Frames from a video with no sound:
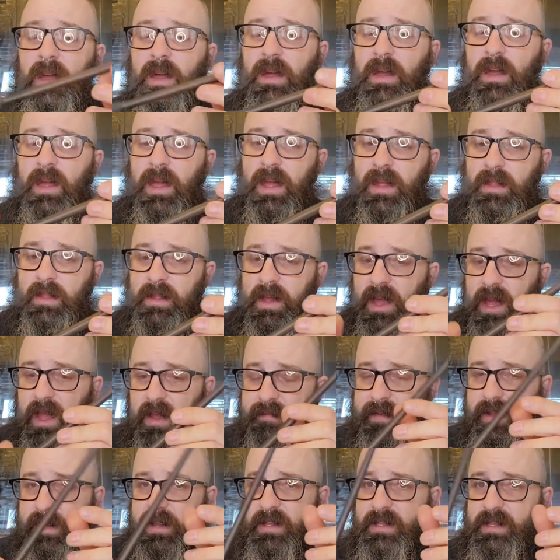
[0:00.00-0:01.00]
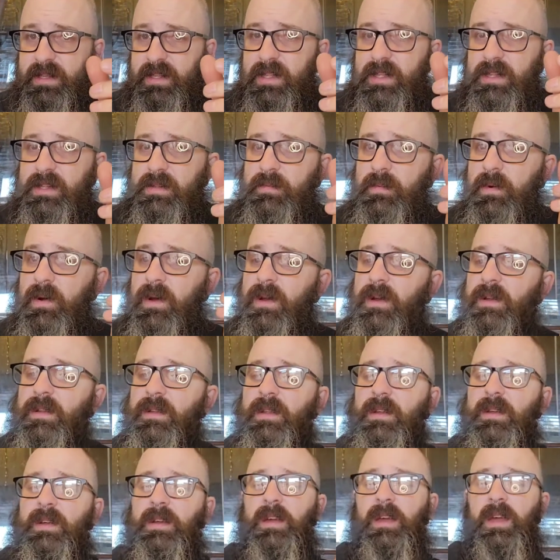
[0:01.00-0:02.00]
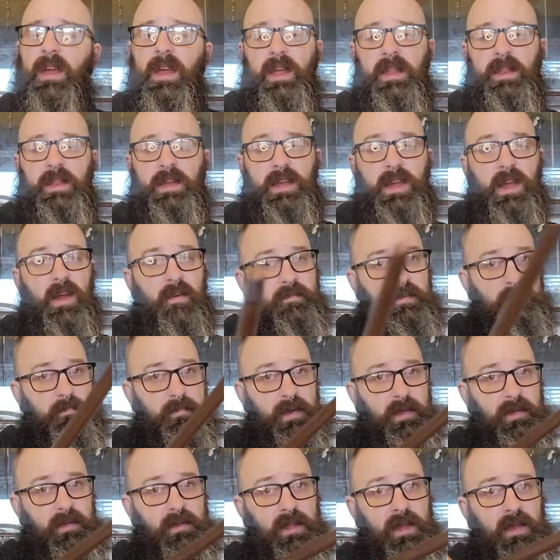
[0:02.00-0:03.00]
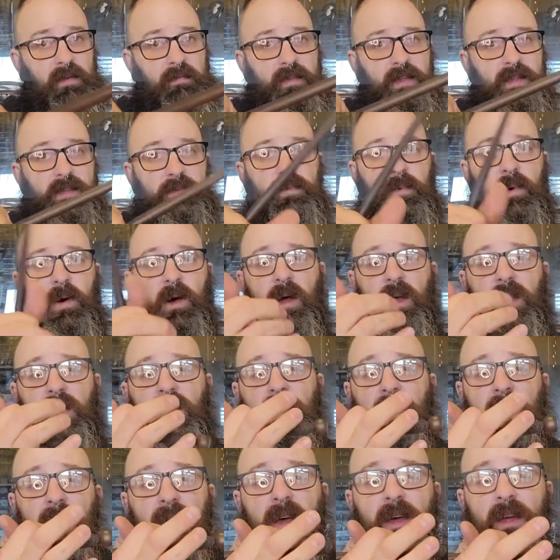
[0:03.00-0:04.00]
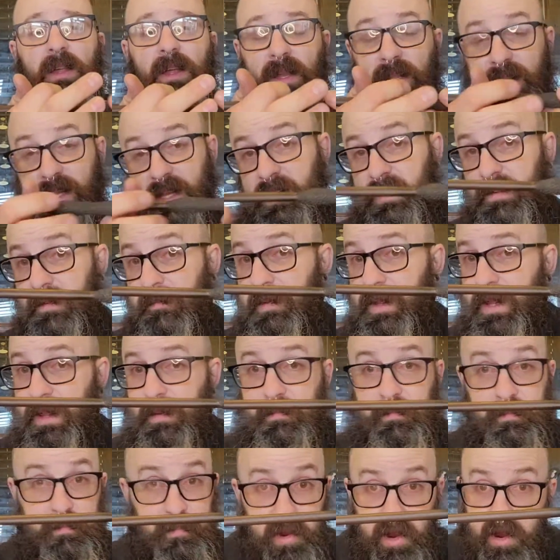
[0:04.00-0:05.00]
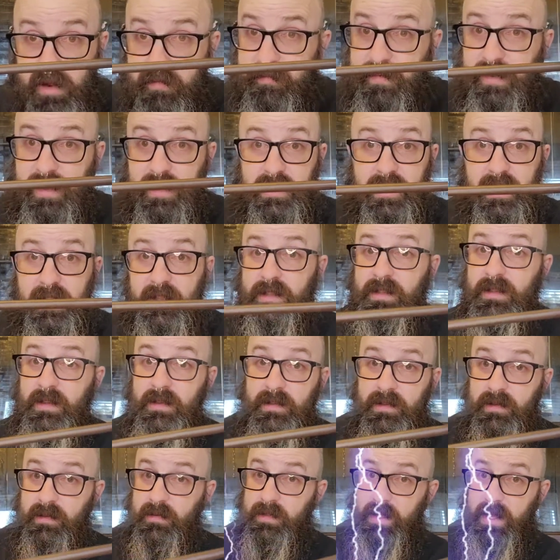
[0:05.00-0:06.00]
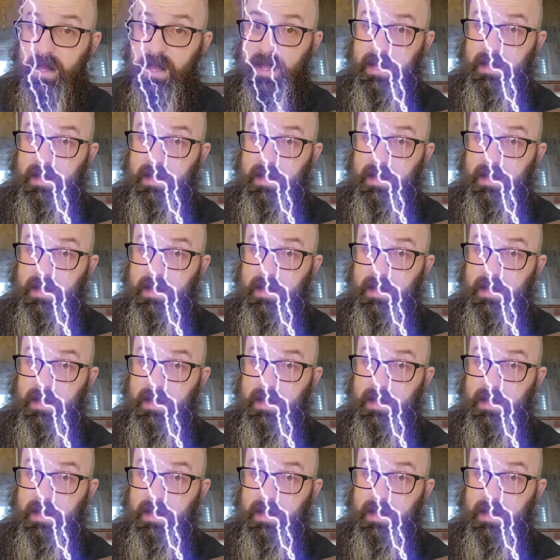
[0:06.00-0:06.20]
and the heaviness of this wand and the comfortability of this wand, that this would be perfect to do that.